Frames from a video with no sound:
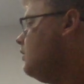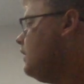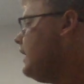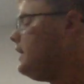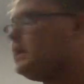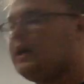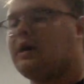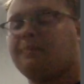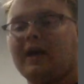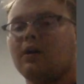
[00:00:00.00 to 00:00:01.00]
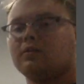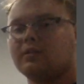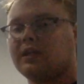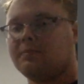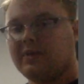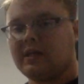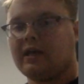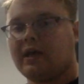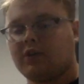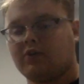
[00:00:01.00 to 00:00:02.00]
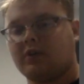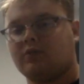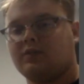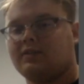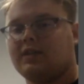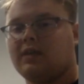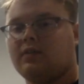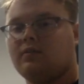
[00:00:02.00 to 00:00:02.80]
any compound can be at a critical state,